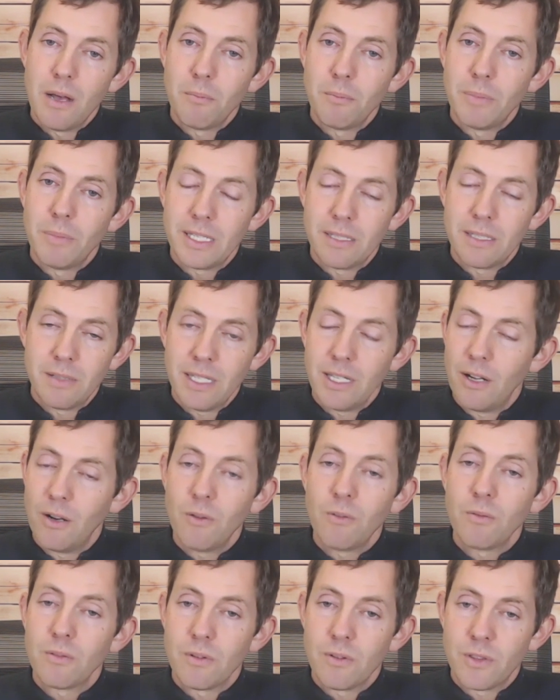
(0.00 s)
But,
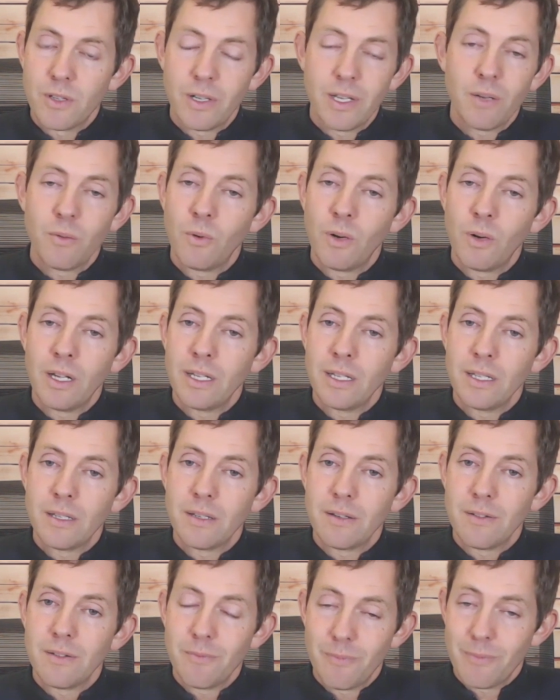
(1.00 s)
31
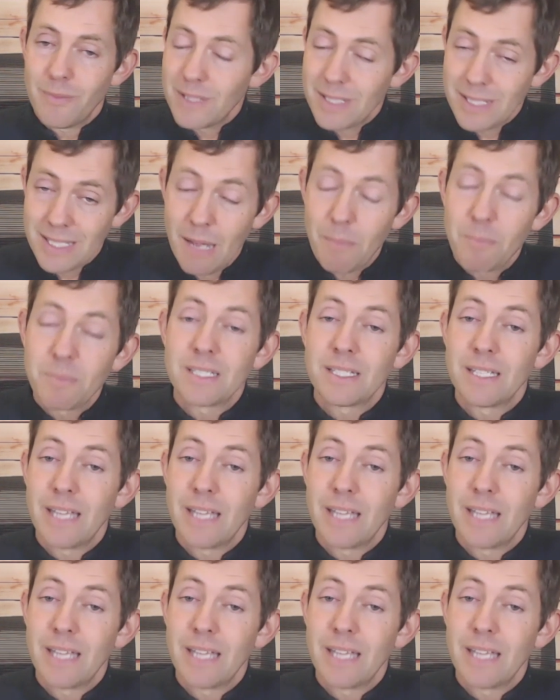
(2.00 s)
steps